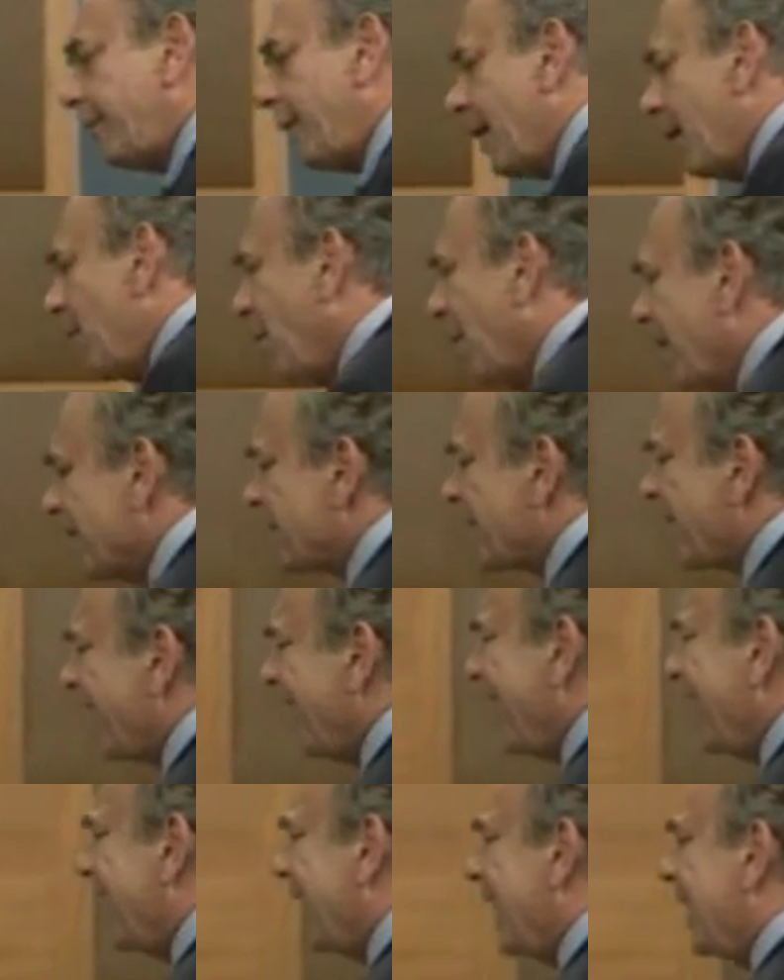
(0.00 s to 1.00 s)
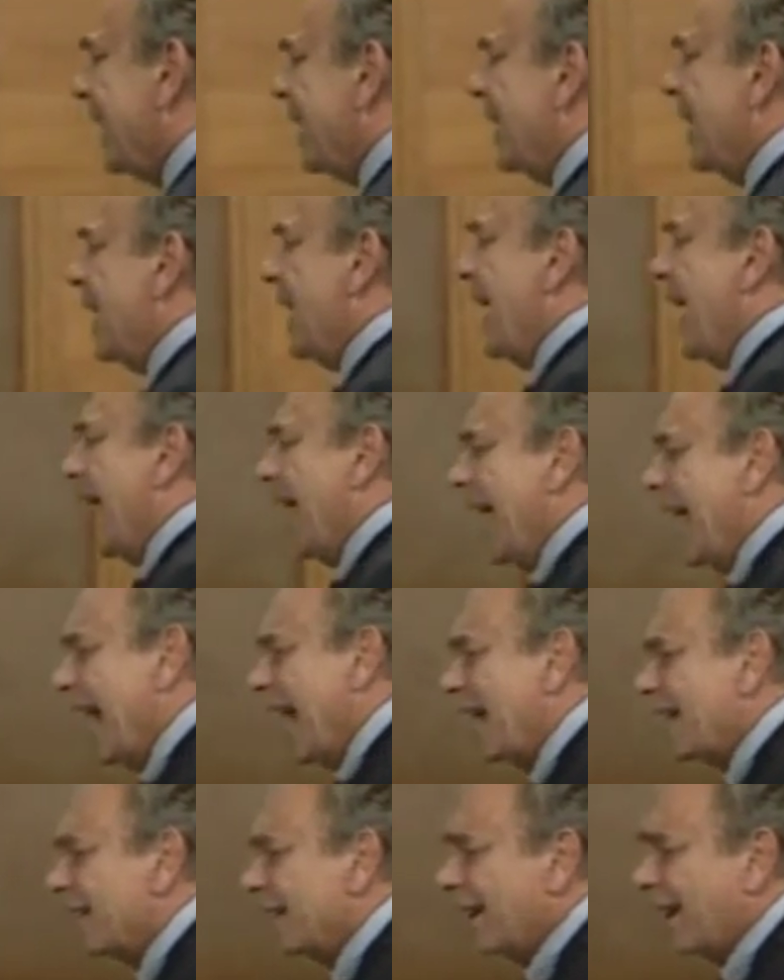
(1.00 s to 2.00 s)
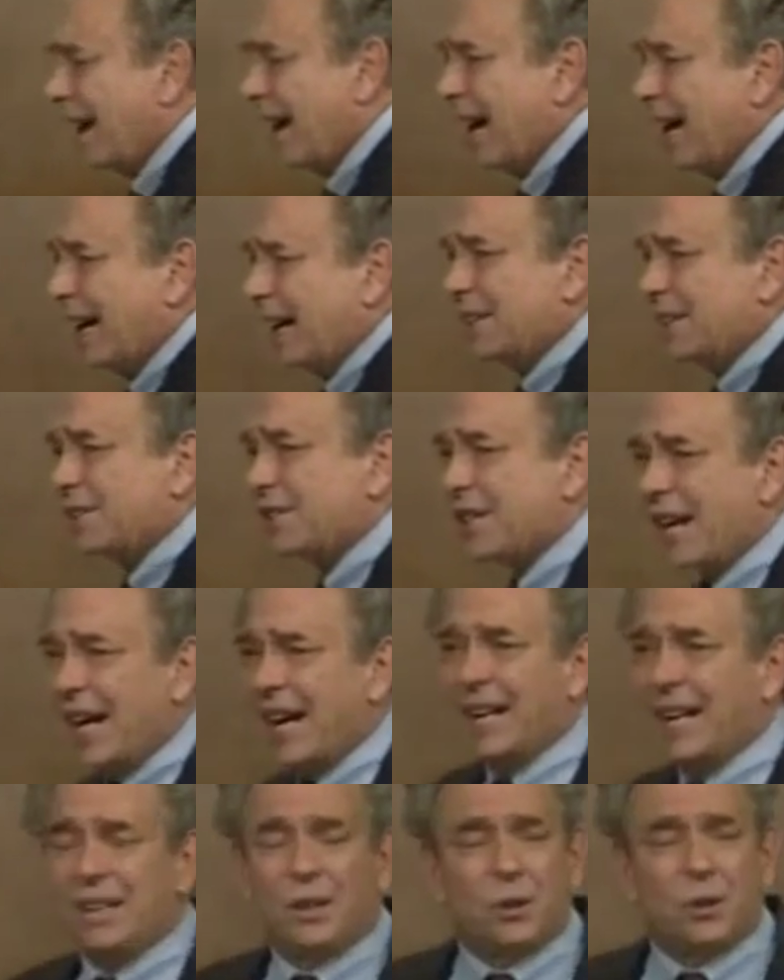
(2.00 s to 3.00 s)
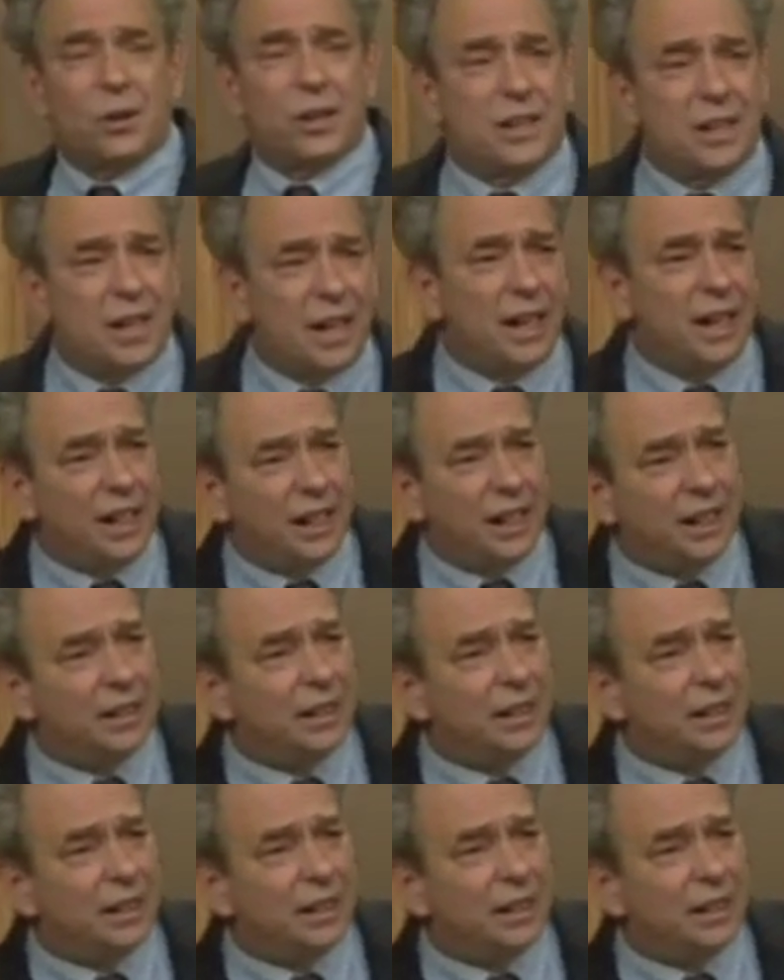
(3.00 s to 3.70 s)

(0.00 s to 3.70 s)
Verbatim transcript: was he analyzed and critiqued